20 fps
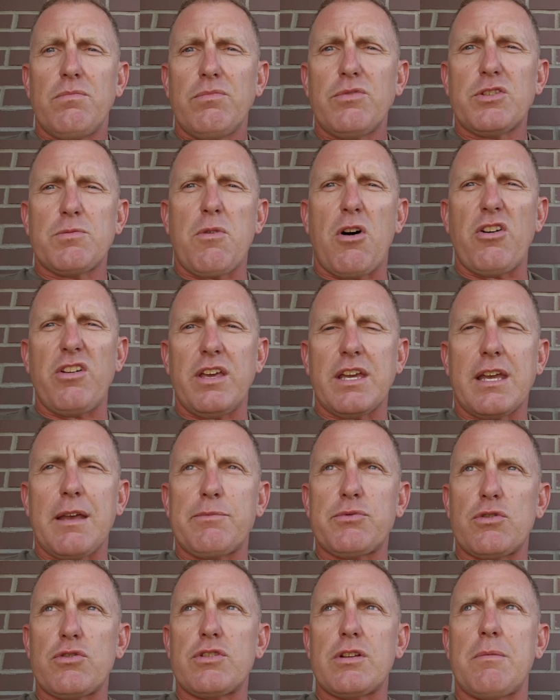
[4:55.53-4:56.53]
small
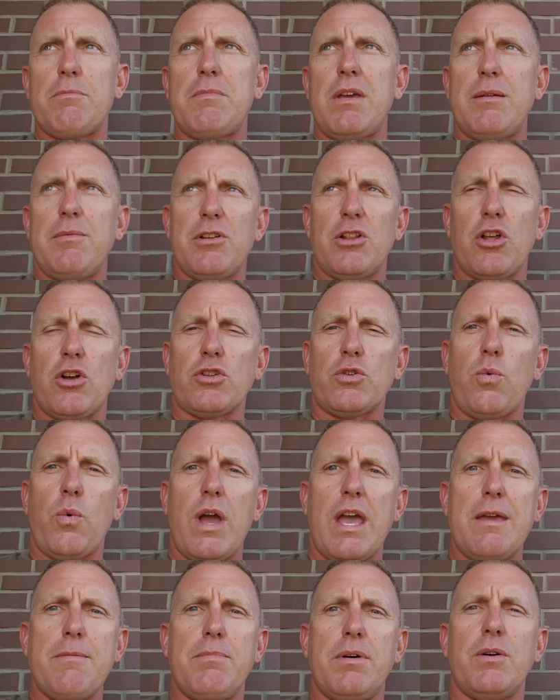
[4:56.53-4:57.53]
hiccups or something maybe along the
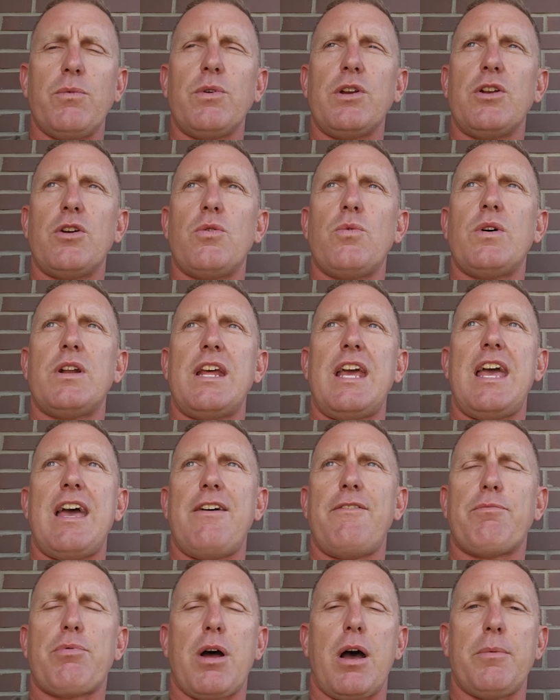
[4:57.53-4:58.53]
way, but we don't want to
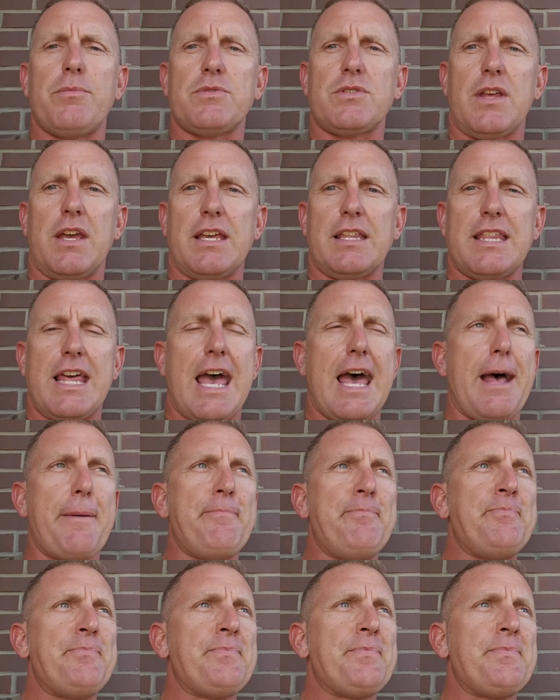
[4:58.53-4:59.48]
have problems like that.